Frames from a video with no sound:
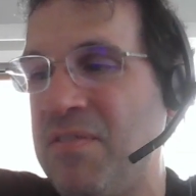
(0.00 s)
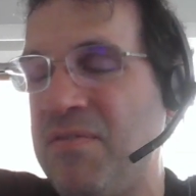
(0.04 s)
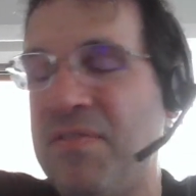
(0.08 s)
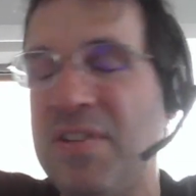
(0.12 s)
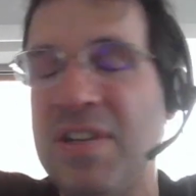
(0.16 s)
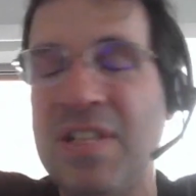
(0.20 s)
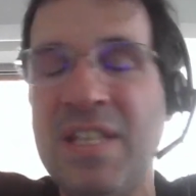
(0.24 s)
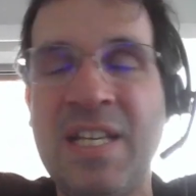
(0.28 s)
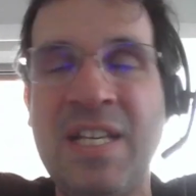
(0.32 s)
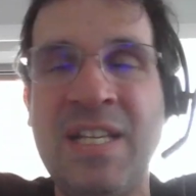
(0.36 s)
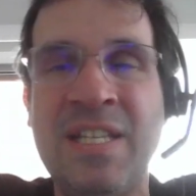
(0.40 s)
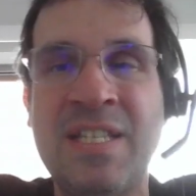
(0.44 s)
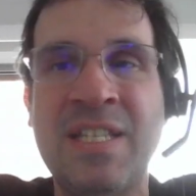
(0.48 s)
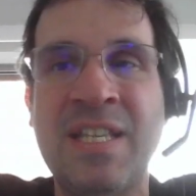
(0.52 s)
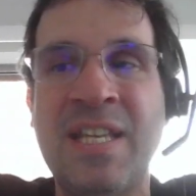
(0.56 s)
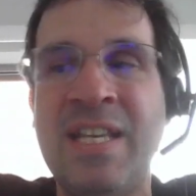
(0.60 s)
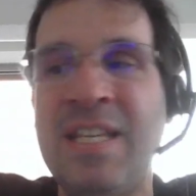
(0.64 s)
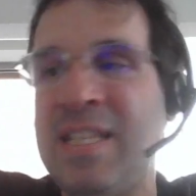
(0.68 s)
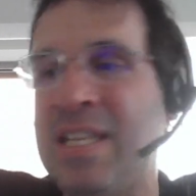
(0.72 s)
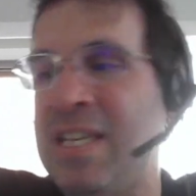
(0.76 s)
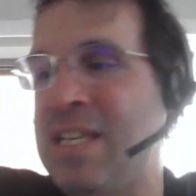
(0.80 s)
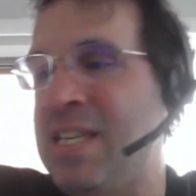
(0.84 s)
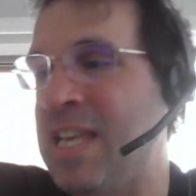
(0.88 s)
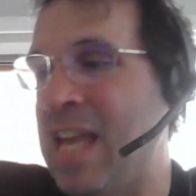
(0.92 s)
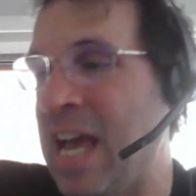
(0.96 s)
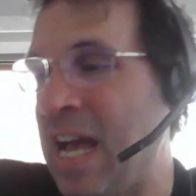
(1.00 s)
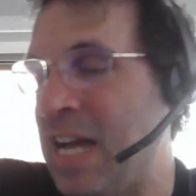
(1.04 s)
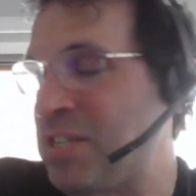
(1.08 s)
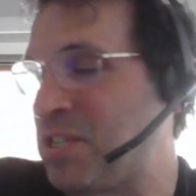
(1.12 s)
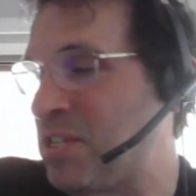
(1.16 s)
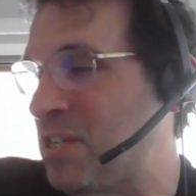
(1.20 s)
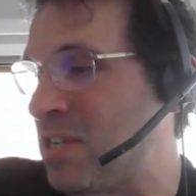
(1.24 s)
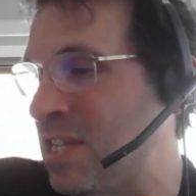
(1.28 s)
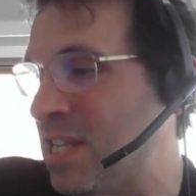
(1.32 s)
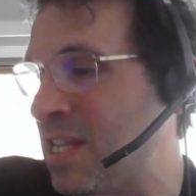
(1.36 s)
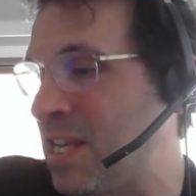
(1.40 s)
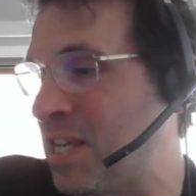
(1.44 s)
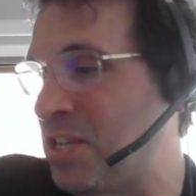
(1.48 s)
Phillies in the
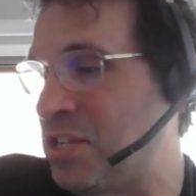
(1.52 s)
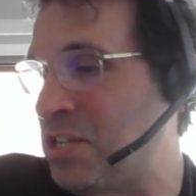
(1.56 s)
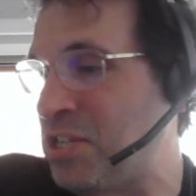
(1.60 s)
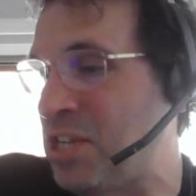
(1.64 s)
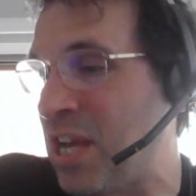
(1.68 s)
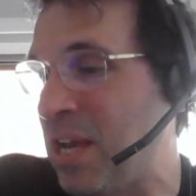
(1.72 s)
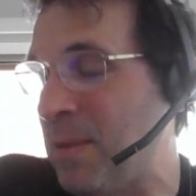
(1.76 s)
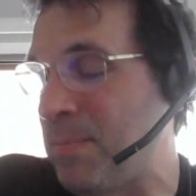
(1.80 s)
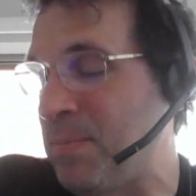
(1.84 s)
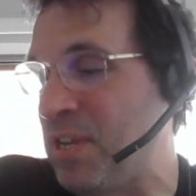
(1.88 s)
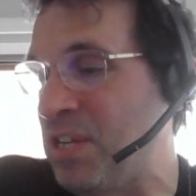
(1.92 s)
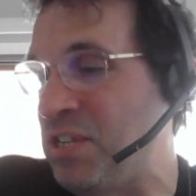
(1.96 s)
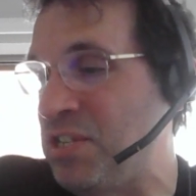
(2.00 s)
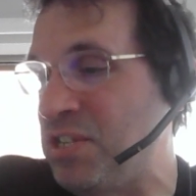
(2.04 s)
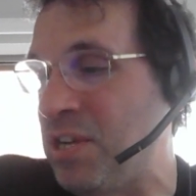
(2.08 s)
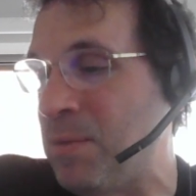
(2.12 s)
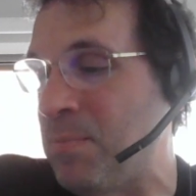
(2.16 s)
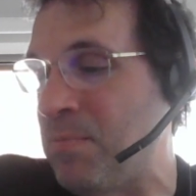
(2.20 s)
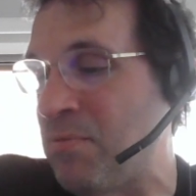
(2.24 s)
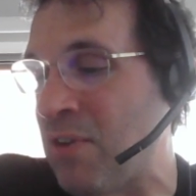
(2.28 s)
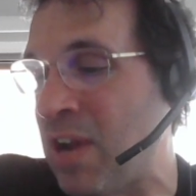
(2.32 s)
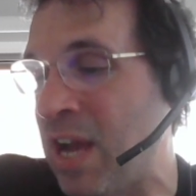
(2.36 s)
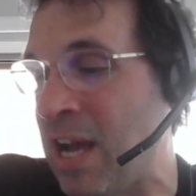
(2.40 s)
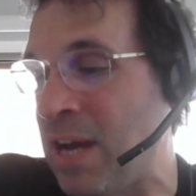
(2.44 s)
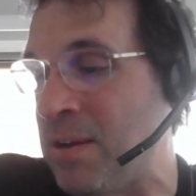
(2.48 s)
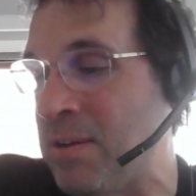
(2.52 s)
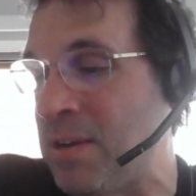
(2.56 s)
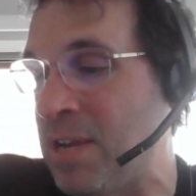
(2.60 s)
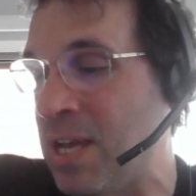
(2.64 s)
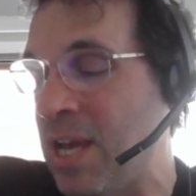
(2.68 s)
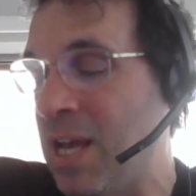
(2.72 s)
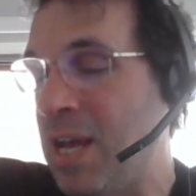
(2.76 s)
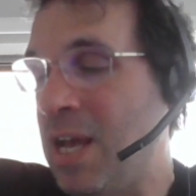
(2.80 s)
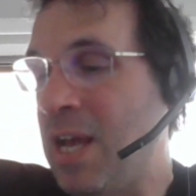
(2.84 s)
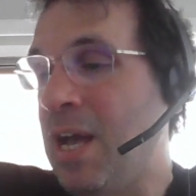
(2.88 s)
National League championship round.